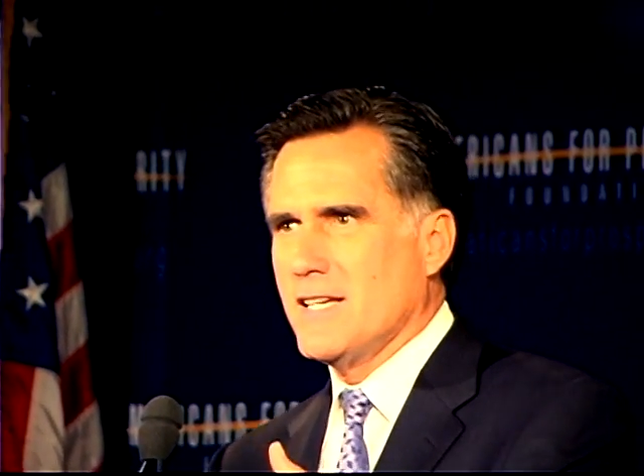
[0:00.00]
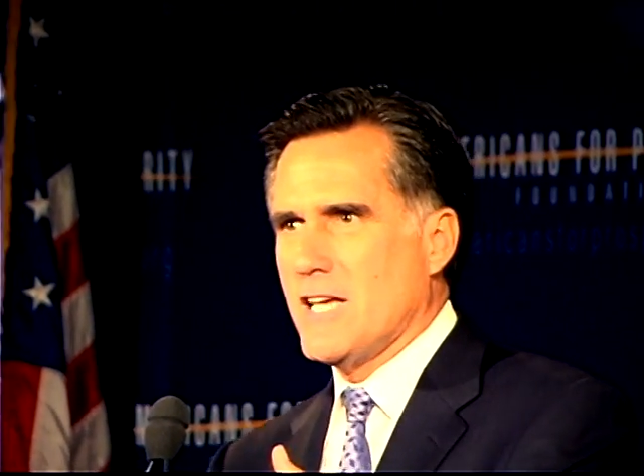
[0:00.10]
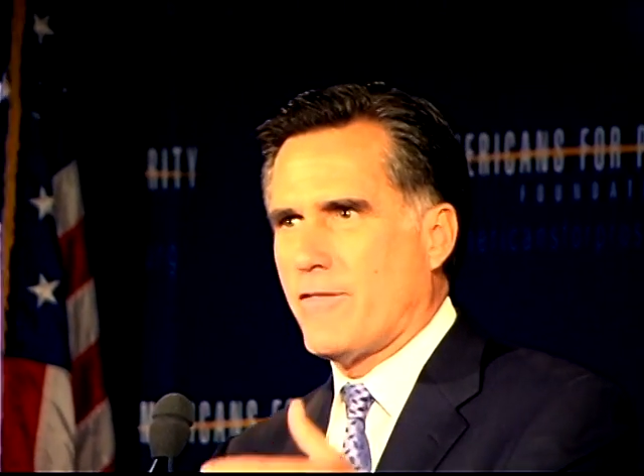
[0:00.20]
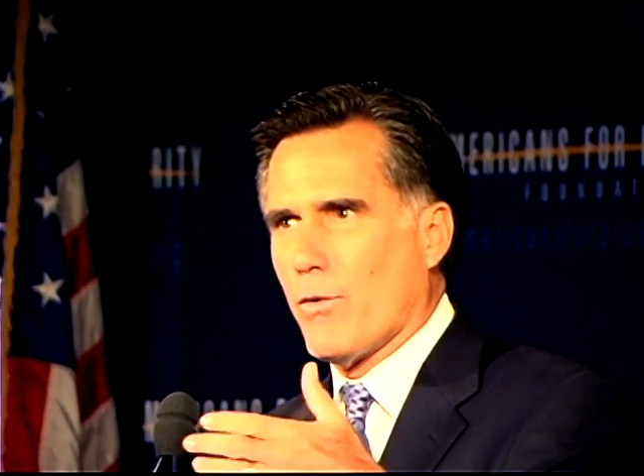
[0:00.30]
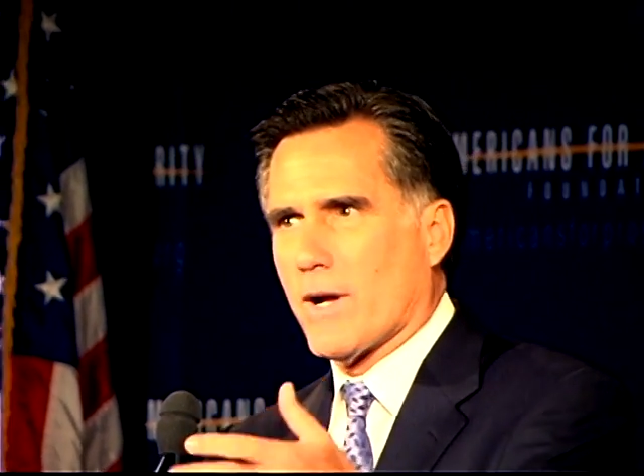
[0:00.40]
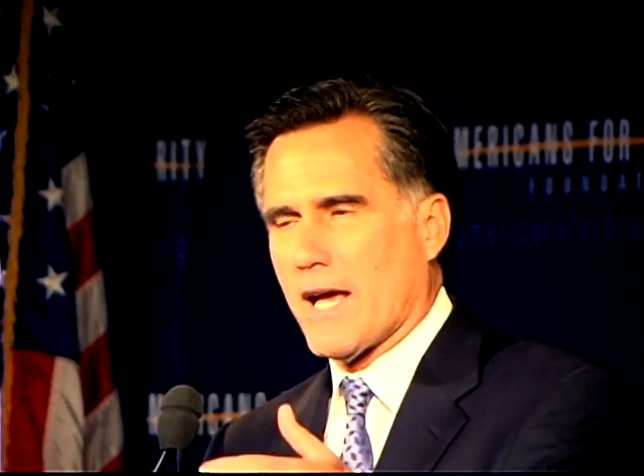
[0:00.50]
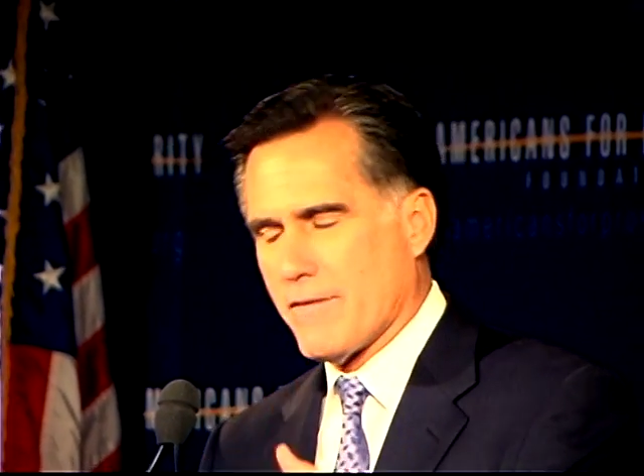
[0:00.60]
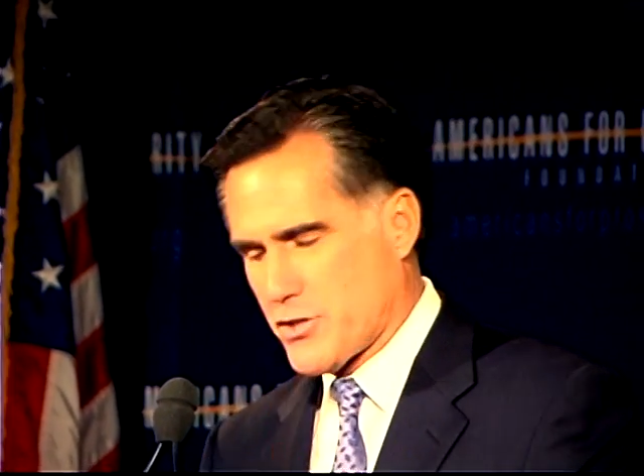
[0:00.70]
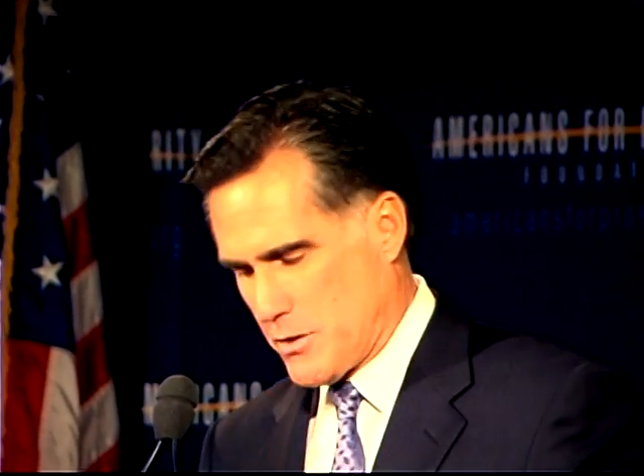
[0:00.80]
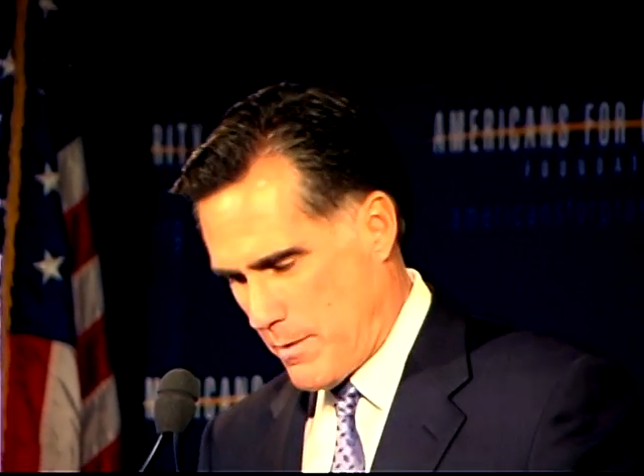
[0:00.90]
if you want to
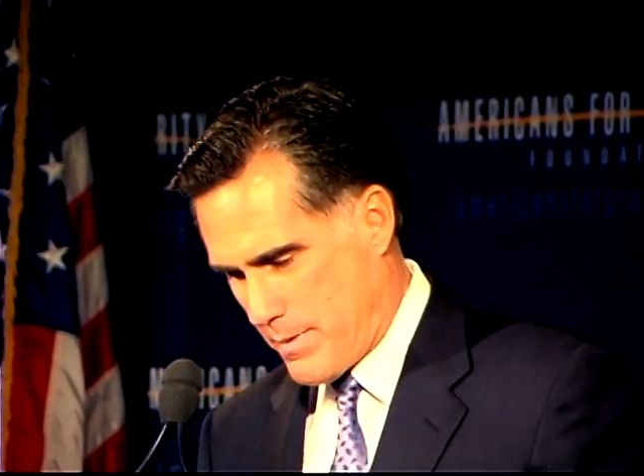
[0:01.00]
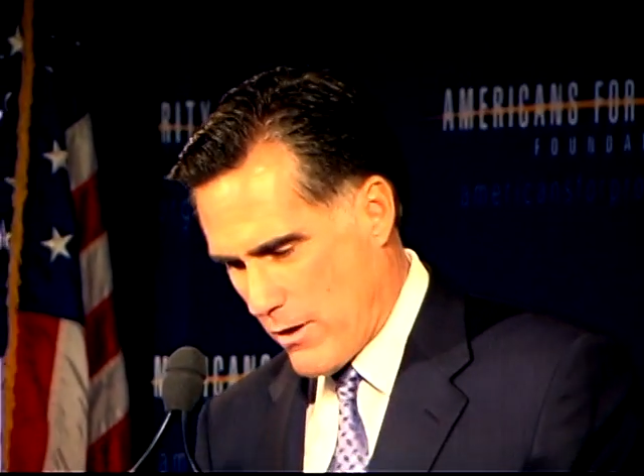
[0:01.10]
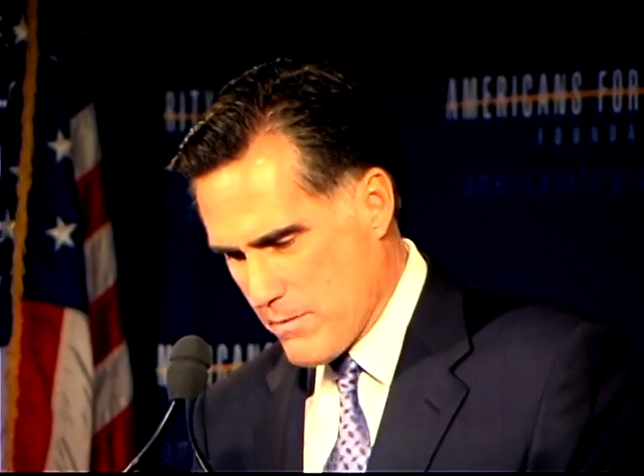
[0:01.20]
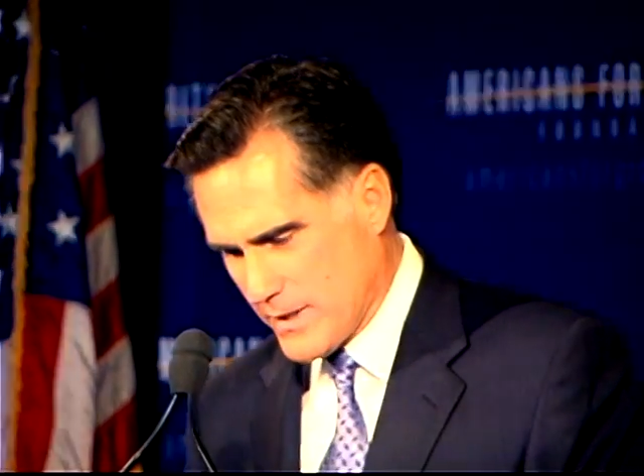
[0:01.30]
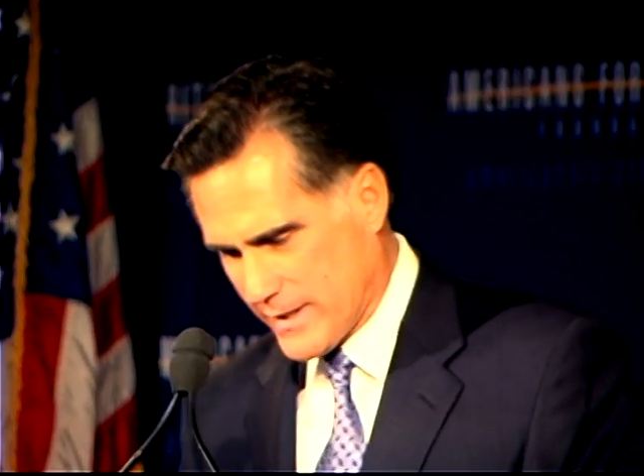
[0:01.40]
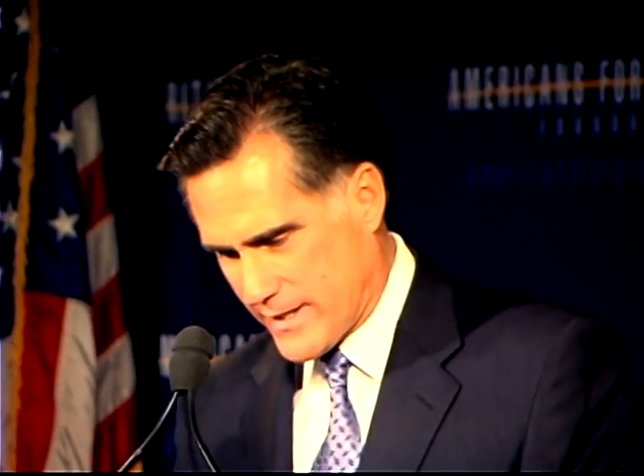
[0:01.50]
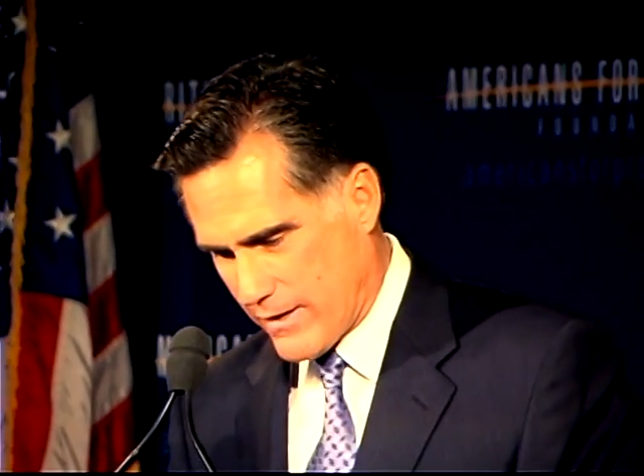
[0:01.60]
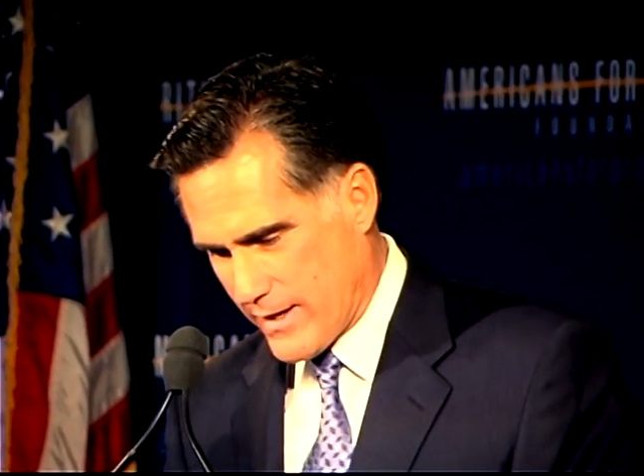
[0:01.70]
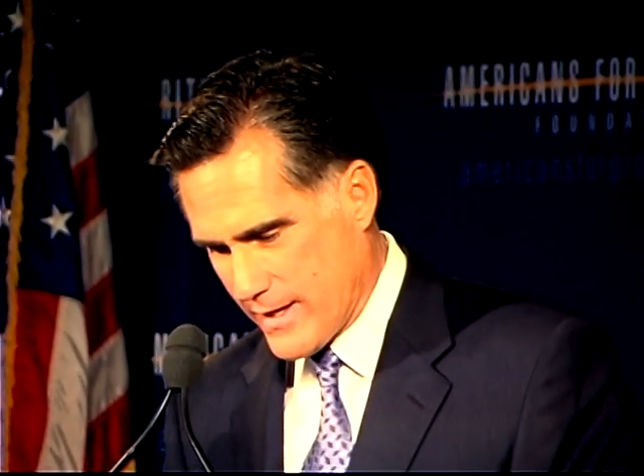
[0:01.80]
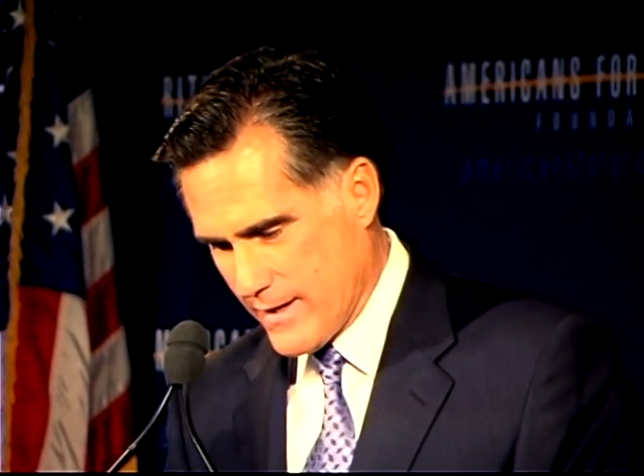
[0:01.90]
have a superpower
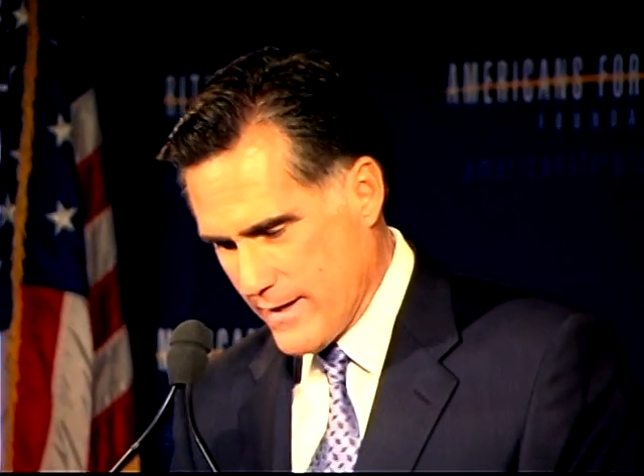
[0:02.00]
military.